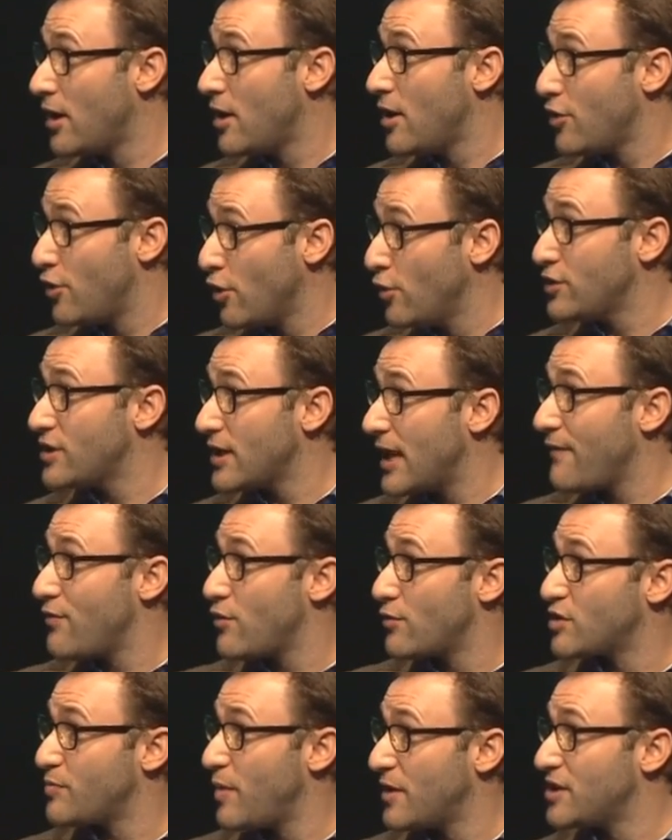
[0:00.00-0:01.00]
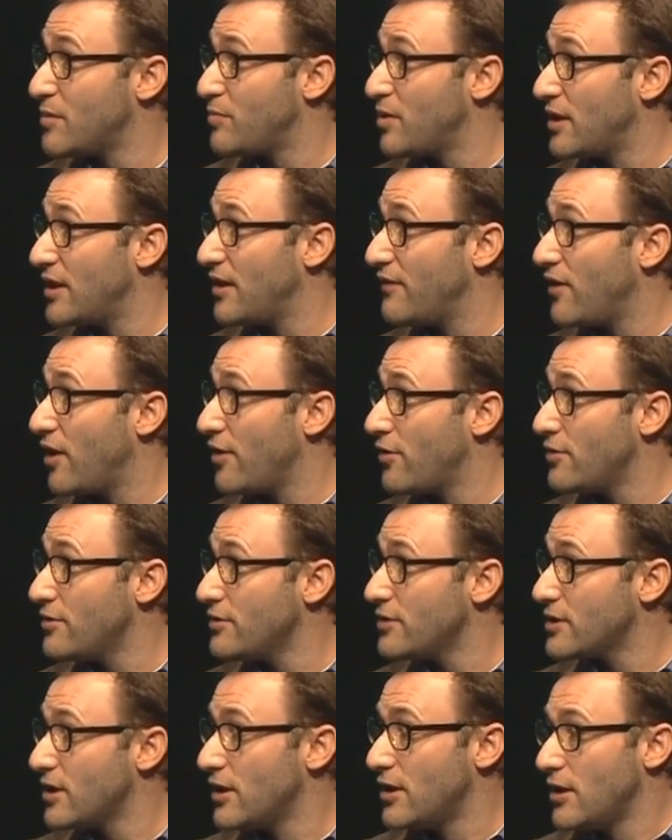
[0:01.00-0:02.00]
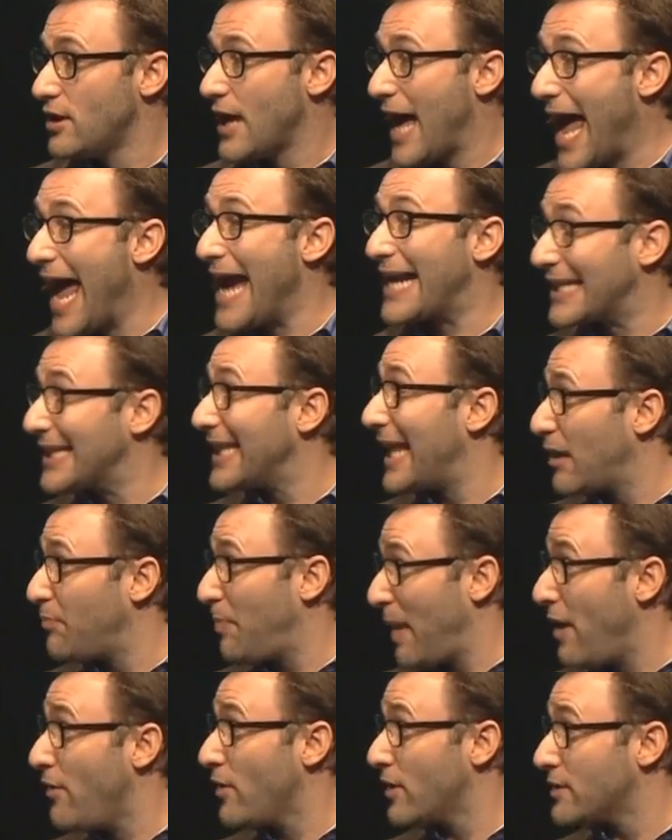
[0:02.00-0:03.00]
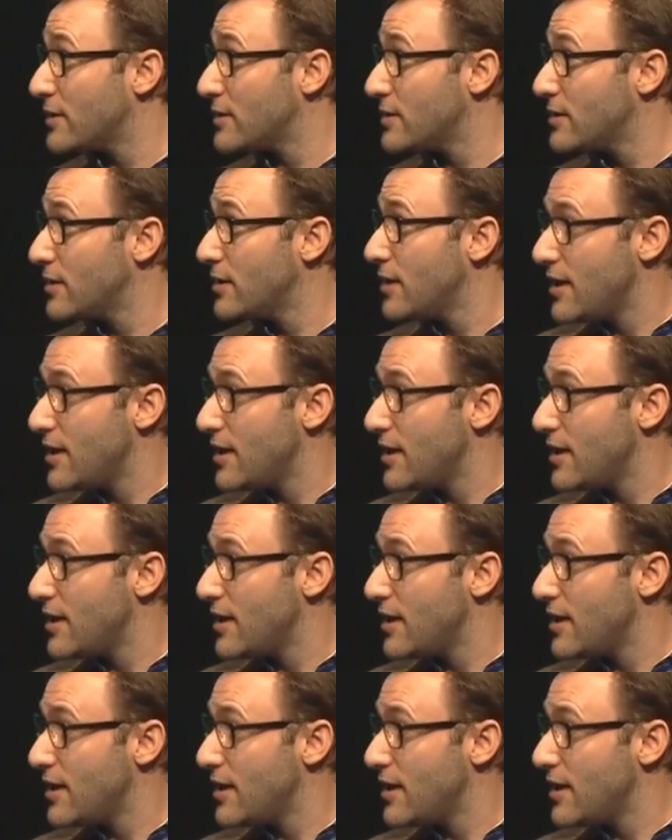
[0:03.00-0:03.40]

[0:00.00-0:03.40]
Those that have the responsibility for others act like parents.